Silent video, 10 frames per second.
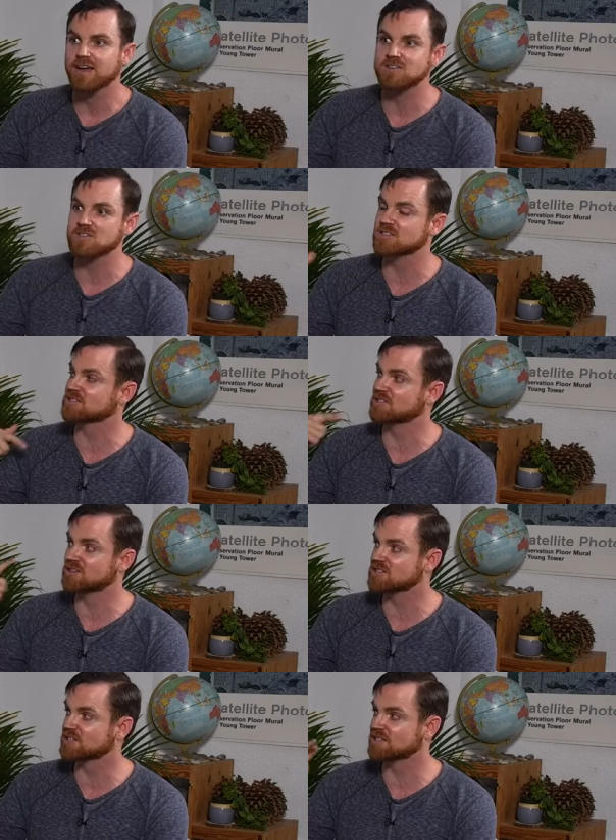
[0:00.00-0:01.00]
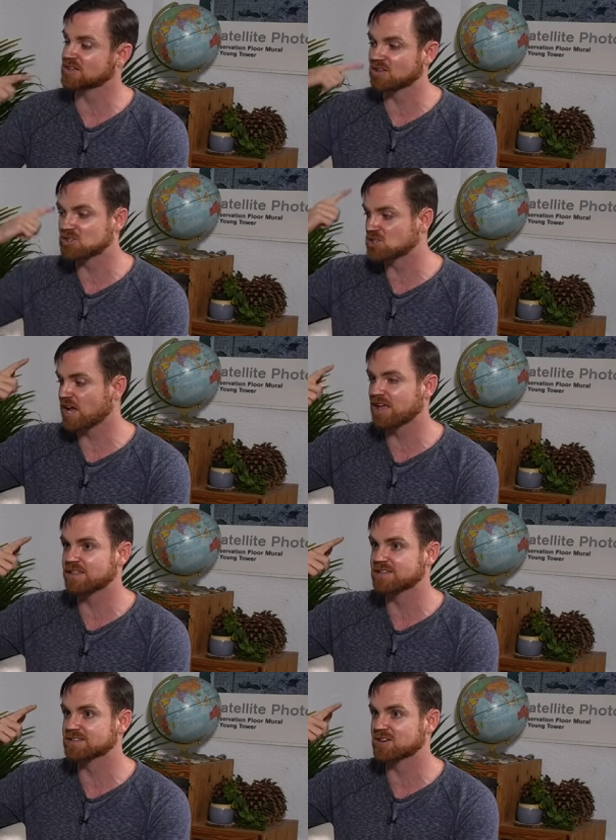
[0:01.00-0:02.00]
and so this this is a chain
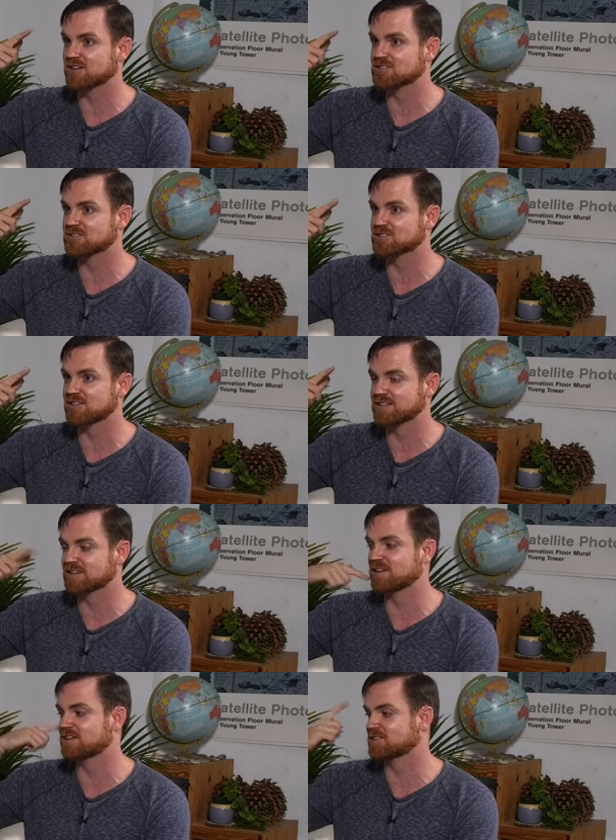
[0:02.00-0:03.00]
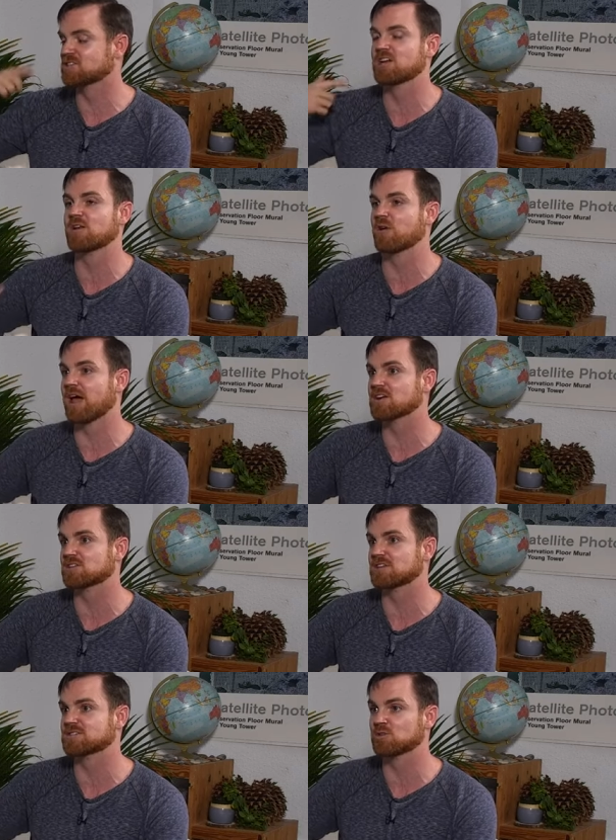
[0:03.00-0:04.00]
that starts it's a it's a chain
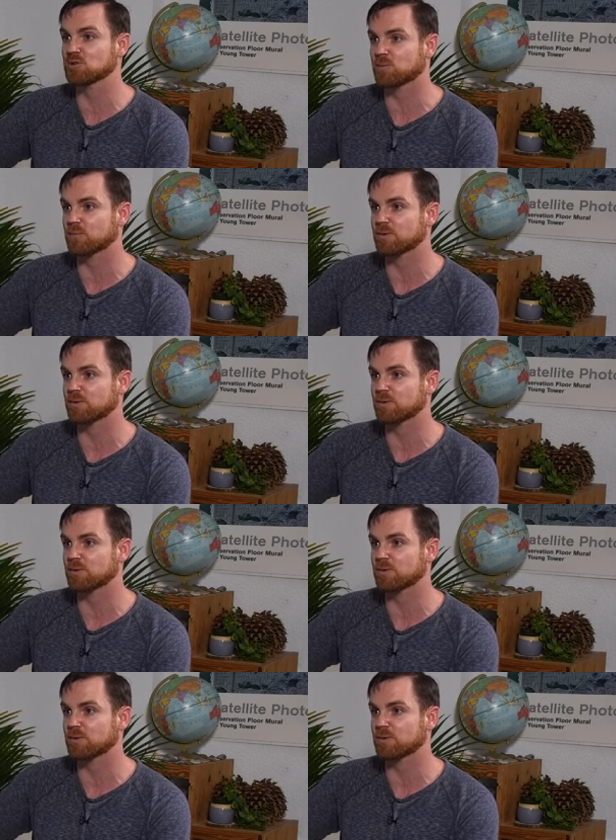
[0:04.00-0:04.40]
reaction it's a loop